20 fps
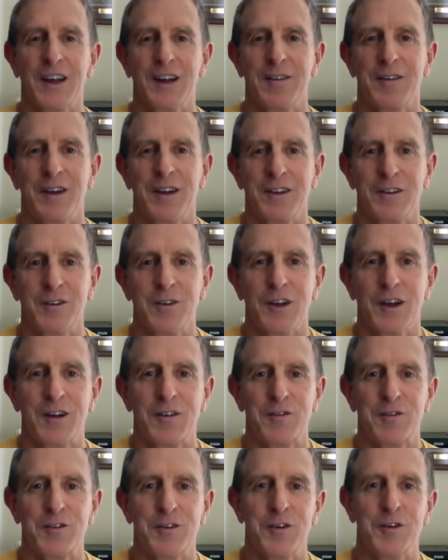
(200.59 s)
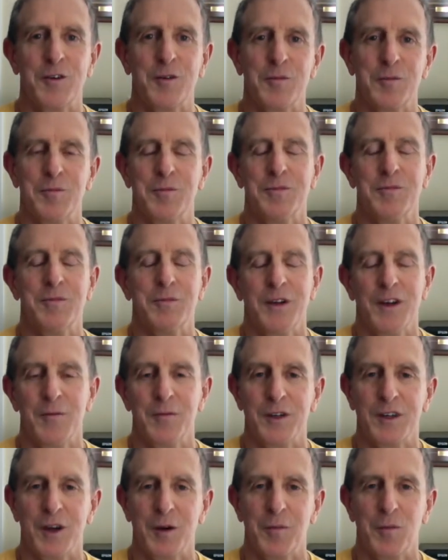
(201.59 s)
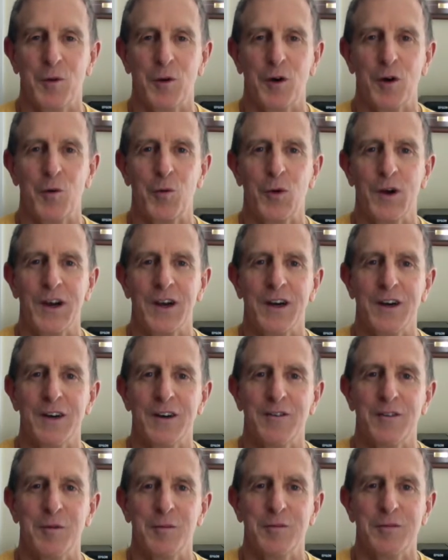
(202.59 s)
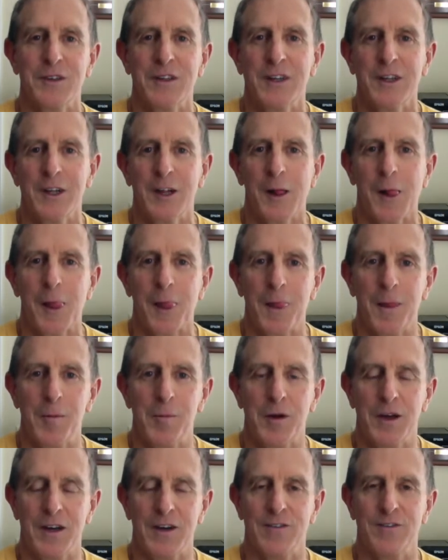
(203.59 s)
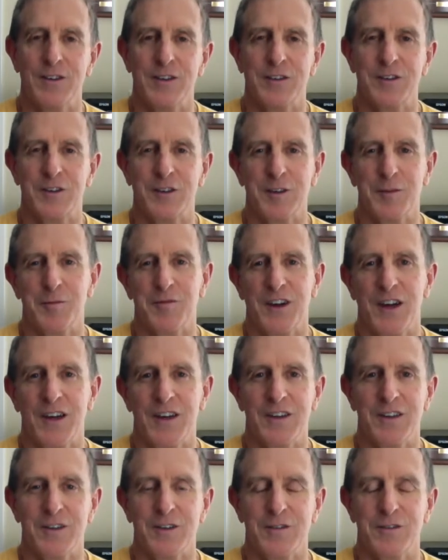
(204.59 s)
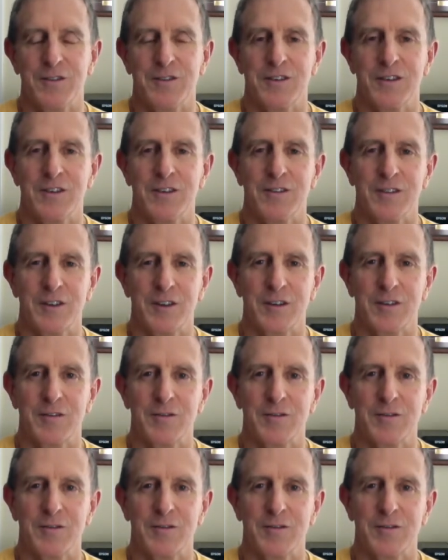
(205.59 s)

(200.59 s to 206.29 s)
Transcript: I do like fruit and have become more aware of the benefits and the value of a